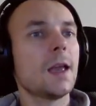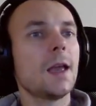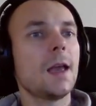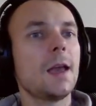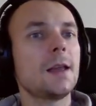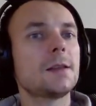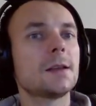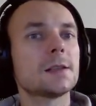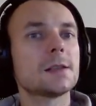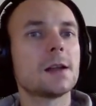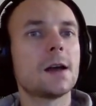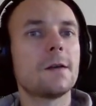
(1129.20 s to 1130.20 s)
it
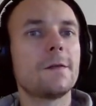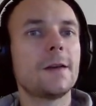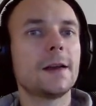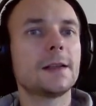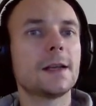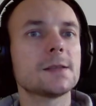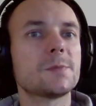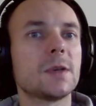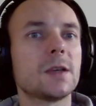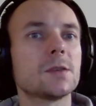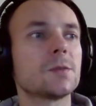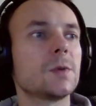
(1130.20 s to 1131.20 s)
doesn't affect us
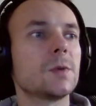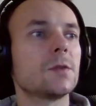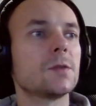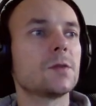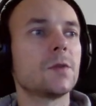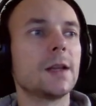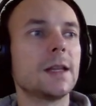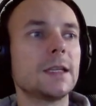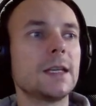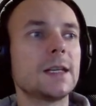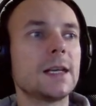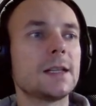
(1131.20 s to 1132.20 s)
because we don't really
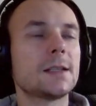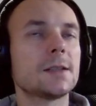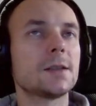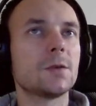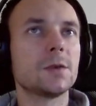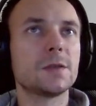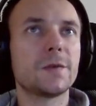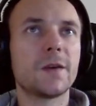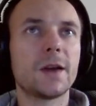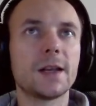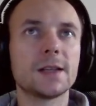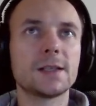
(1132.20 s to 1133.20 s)
need it, so it's
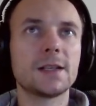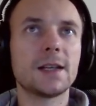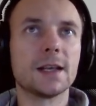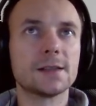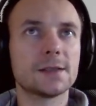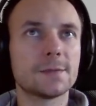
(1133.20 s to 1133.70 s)
fine as it is.